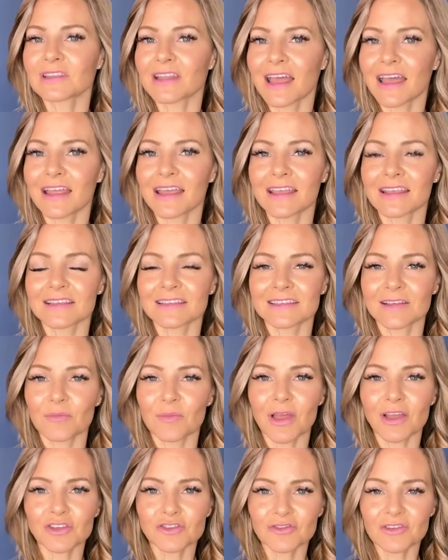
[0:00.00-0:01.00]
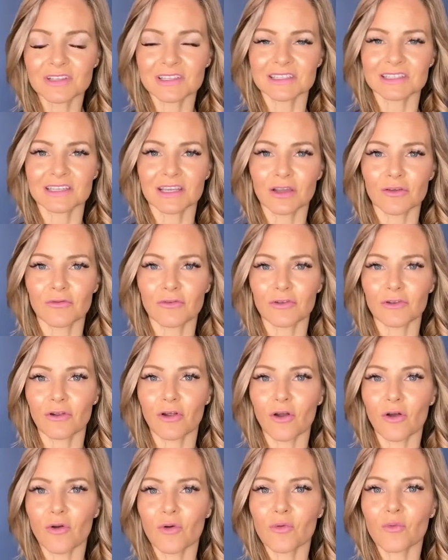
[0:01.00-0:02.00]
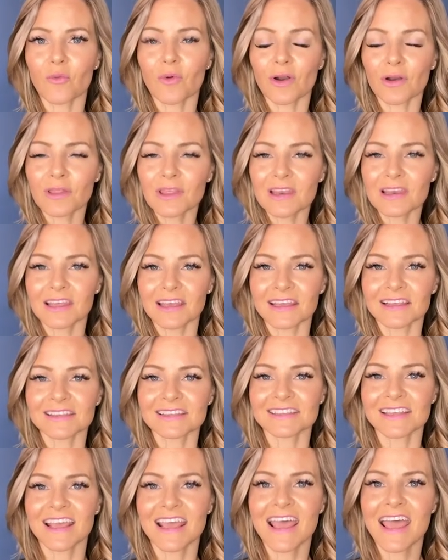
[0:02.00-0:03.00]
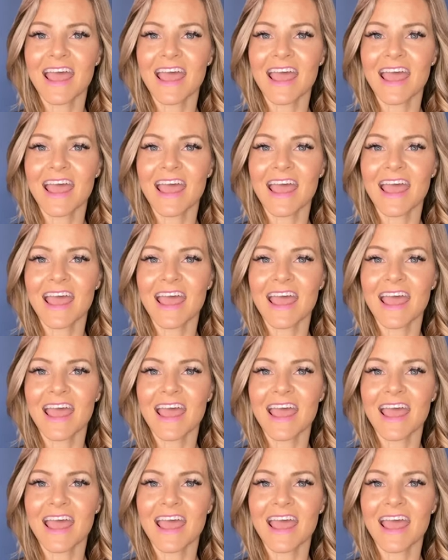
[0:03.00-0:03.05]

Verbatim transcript: that as a measuring stick for your own worthiness,